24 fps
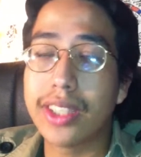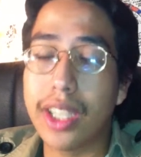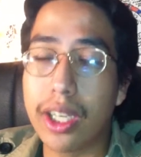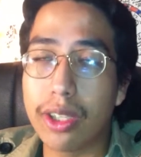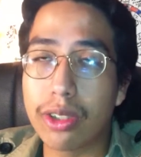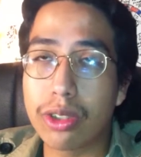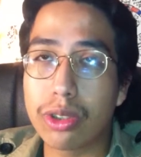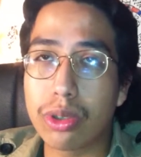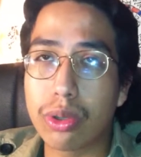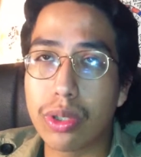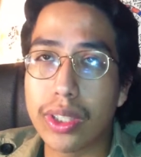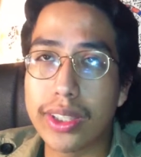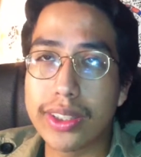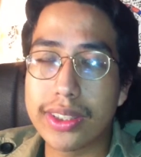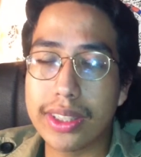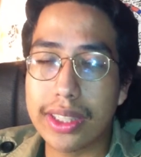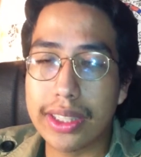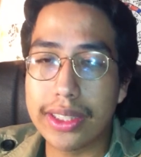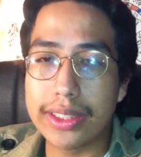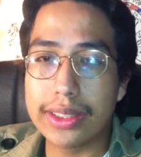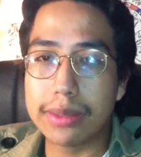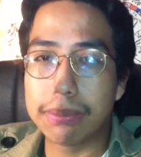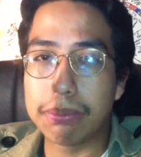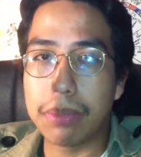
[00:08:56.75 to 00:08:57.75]
characterized
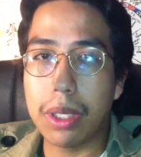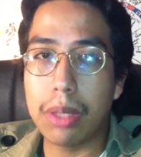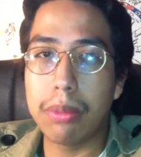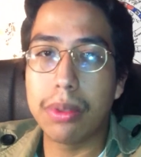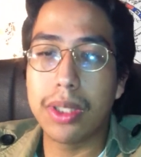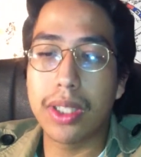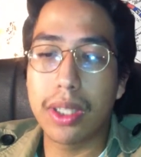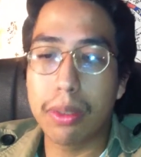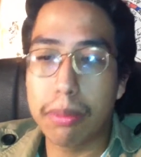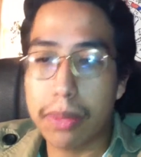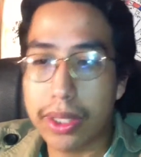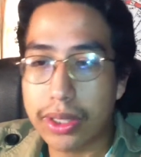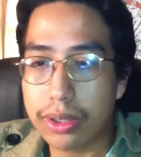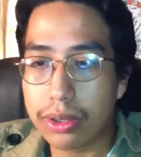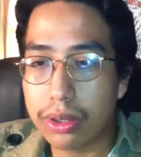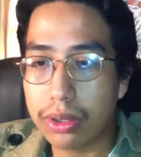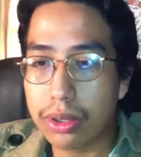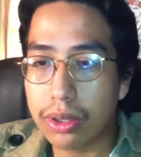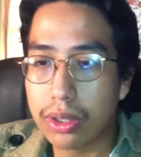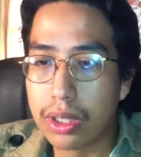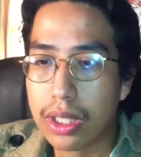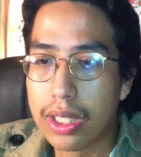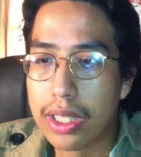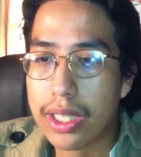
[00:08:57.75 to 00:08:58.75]
as bubbling,
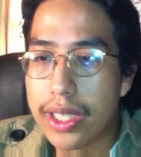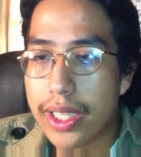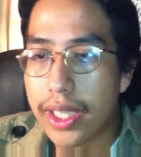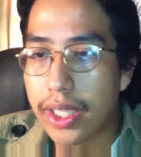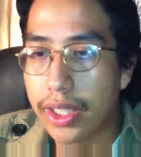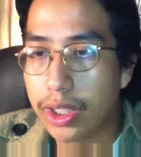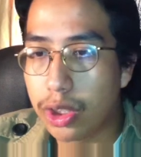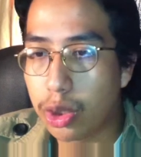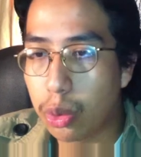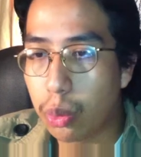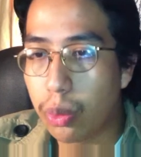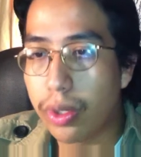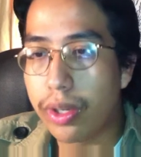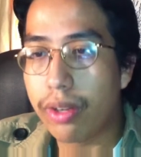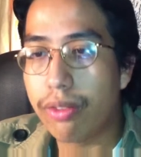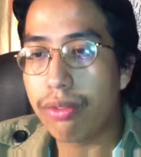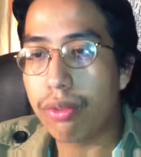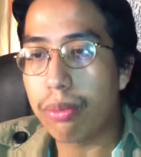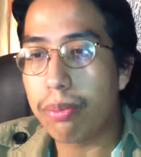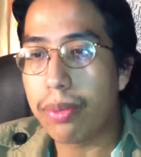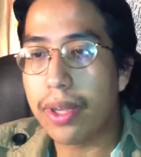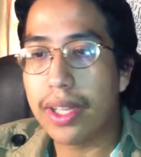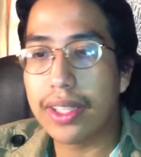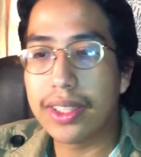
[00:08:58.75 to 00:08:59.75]
mental,
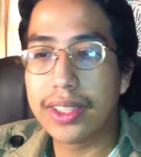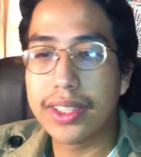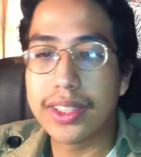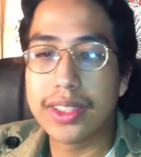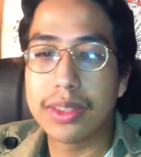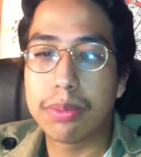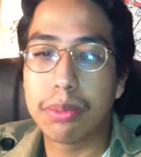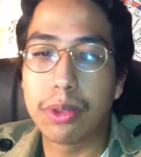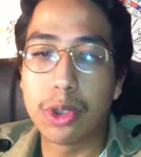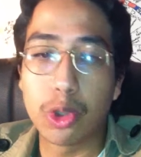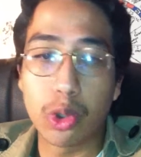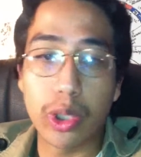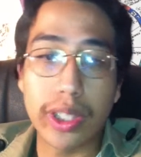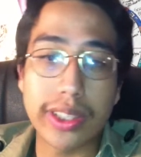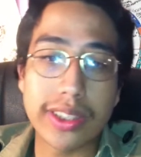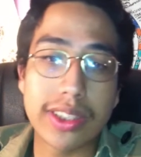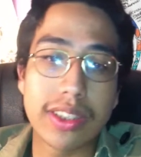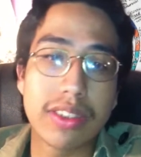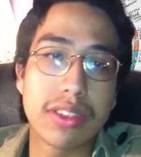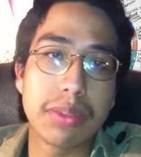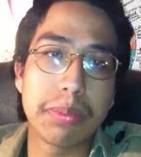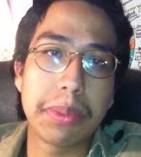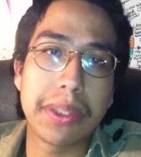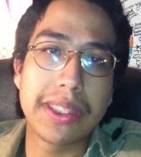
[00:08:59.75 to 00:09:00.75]
intuitive, rebellious,
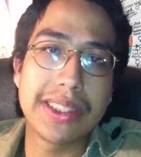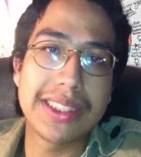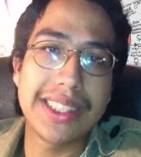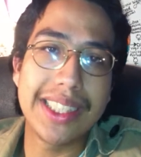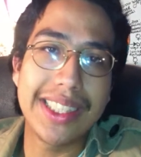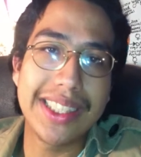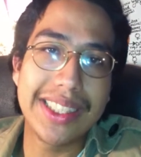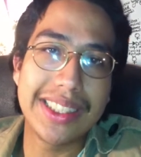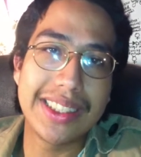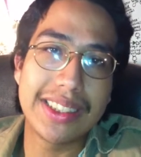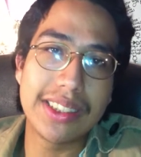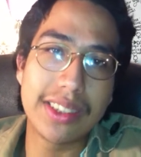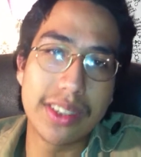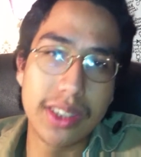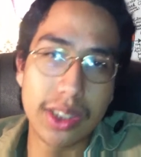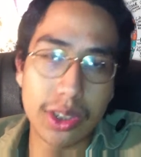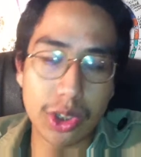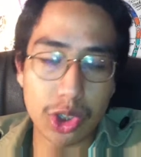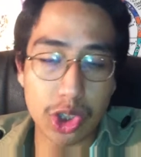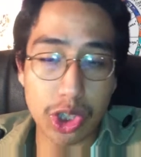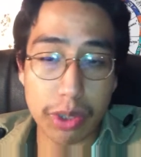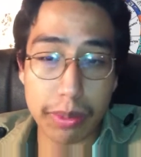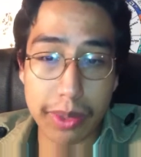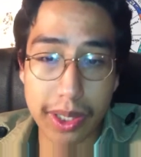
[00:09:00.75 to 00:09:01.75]
progressive, spontaneous
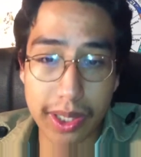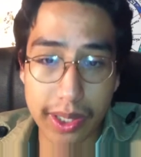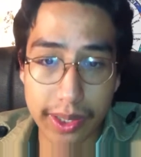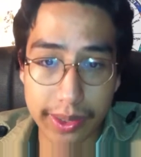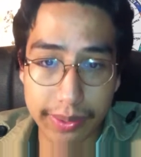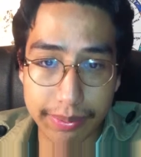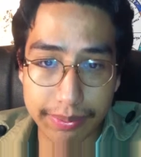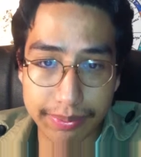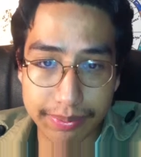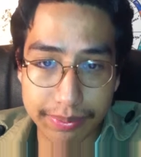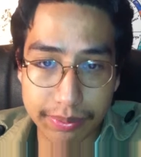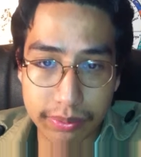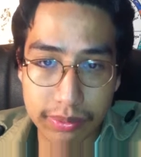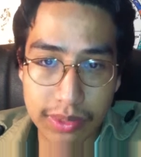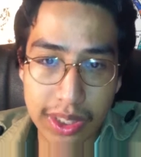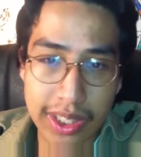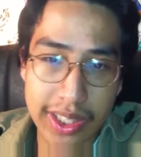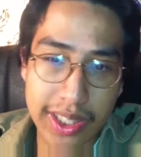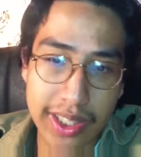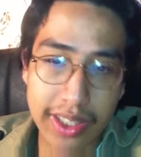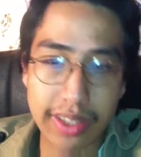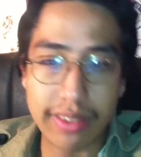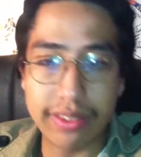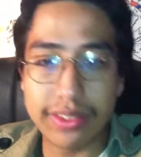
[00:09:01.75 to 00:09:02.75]
near Gemini.
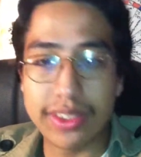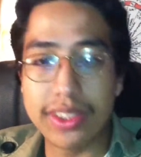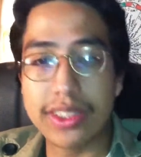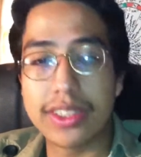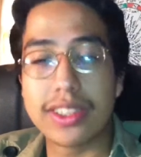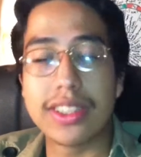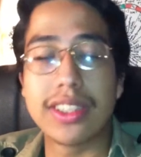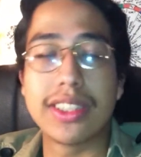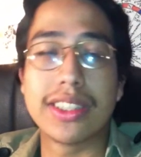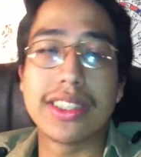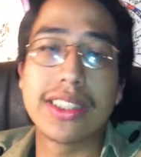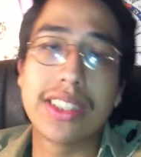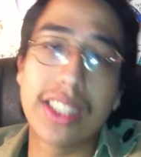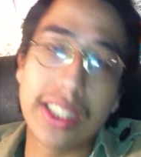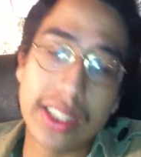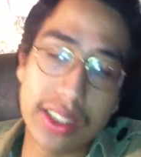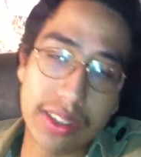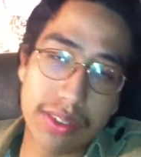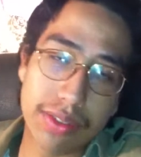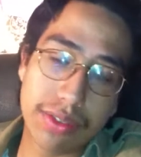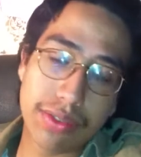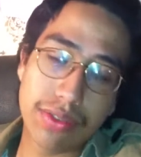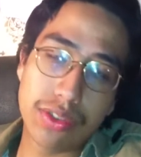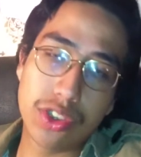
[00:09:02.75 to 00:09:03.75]
It is in the
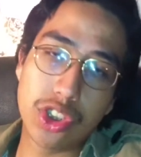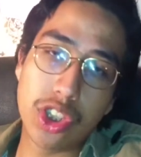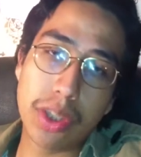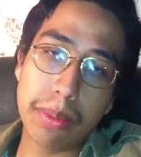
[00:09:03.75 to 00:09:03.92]
sign of